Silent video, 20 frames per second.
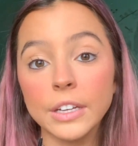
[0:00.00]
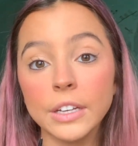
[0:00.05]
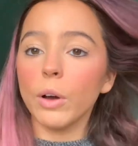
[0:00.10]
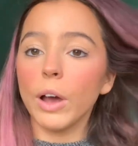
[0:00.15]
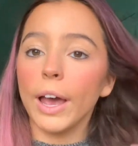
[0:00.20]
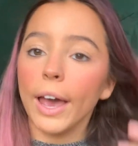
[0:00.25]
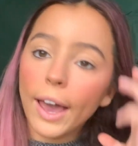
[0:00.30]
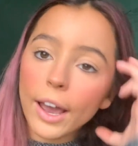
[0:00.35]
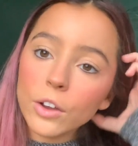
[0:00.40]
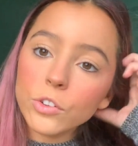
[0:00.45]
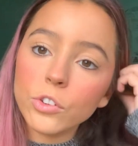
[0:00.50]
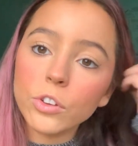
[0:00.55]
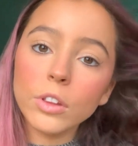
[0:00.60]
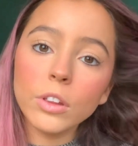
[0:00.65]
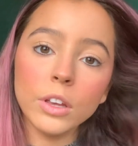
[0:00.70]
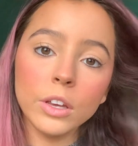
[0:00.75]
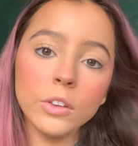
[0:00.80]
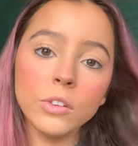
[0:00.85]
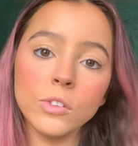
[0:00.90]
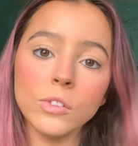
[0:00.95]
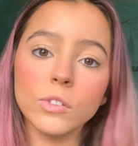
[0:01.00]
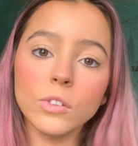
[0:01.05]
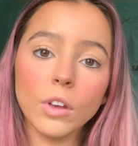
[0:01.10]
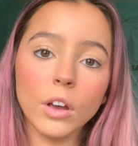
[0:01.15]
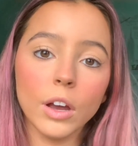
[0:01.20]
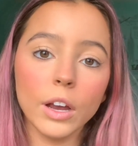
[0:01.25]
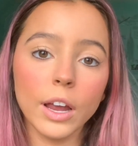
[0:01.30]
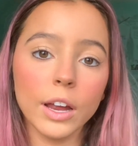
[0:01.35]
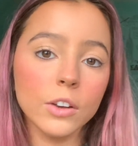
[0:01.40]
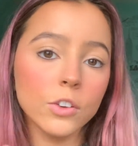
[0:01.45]
I actually
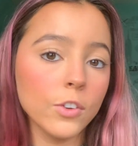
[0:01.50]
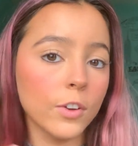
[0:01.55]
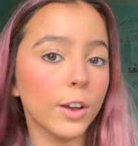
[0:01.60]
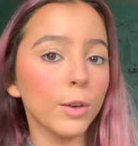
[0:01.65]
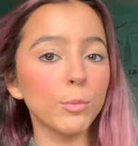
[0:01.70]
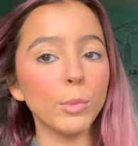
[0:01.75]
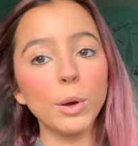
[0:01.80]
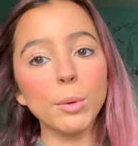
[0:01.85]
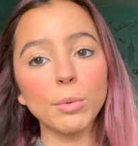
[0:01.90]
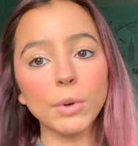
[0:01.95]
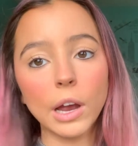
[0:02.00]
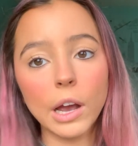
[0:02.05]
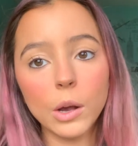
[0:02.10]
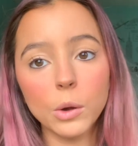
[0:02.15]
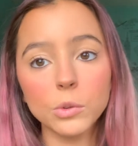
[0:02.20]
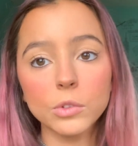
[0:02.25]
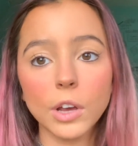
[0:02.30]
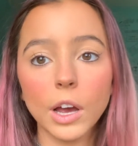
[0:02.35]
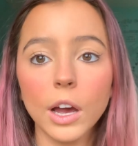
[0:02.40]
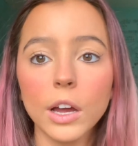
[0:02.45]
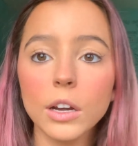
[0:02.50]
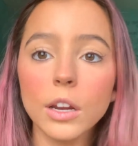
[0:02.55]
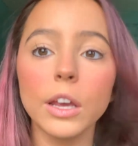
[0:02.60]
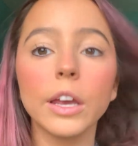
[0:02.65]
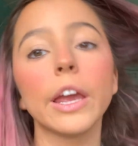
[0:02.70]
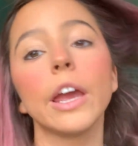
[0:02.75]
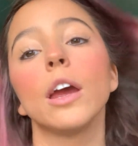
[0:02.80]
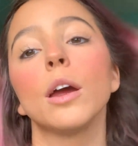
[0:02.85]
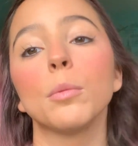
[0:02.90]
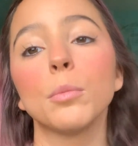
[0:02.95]
suck at doing my brows on
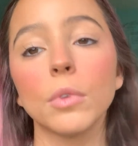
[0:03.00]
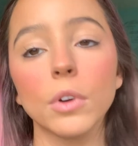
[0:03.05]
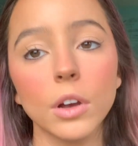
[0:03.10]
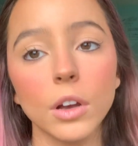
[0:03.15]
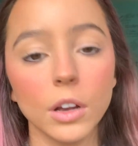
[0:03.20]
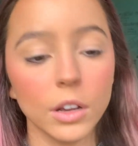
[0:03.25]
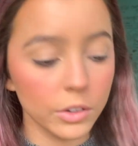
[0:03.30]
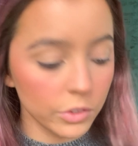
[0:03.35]
camera,